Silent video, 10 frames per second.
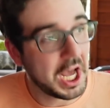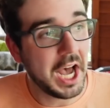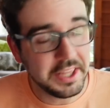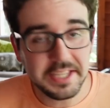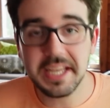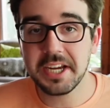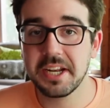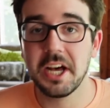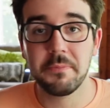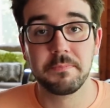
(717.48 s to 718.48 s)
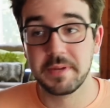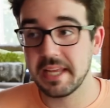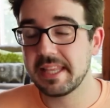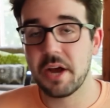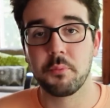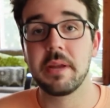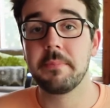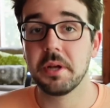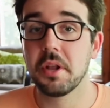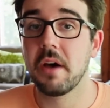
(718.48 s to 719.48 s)
I think that could help get that
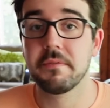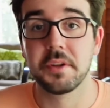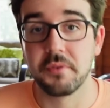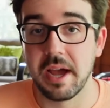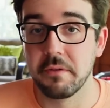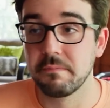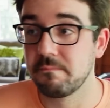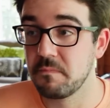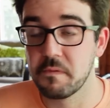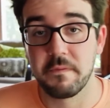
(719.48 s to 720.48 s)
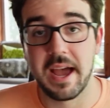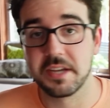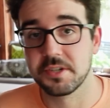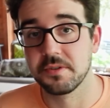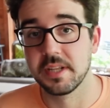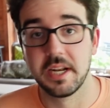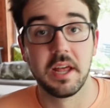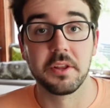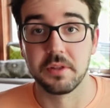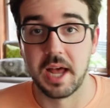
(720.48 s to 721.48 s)
rebuild off the ground faster than
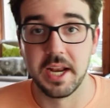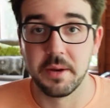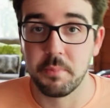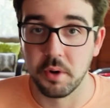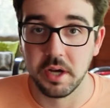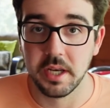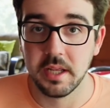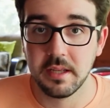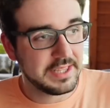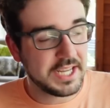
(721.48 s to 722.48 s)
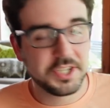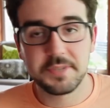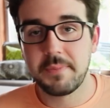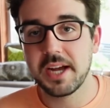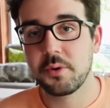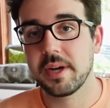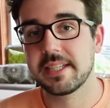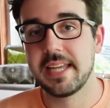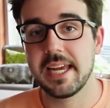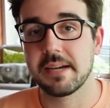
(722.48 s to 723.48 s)
another lineup would. That's just my quick
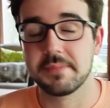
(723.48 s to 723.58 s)
take.